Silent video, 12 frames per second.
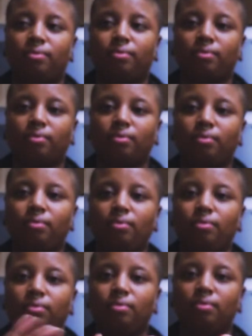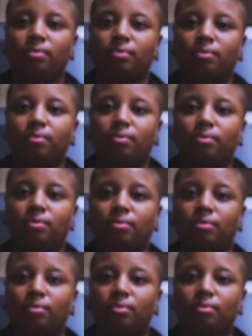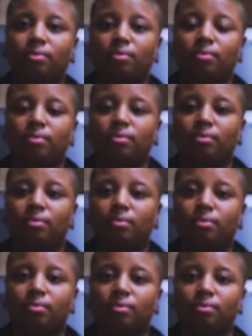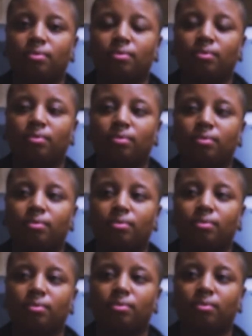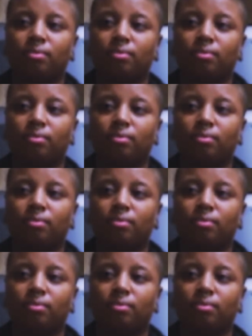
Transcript: [no speech]